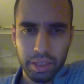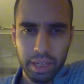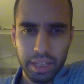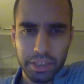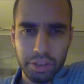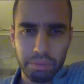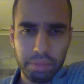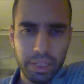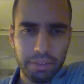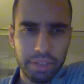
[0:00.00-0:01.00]
I don't
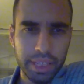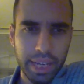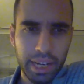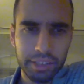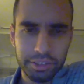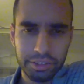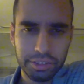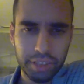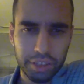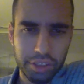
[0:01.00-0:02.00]
believe he has
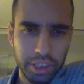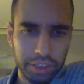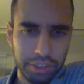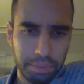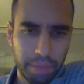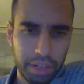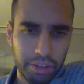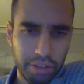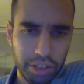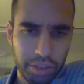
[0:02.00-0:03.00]
such easy
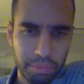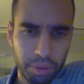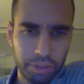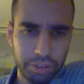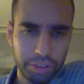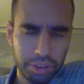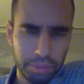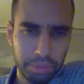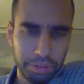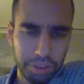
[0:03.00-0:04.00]
penetration points into the
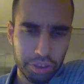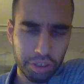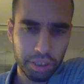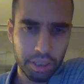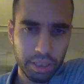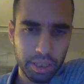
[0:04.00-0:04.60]
position.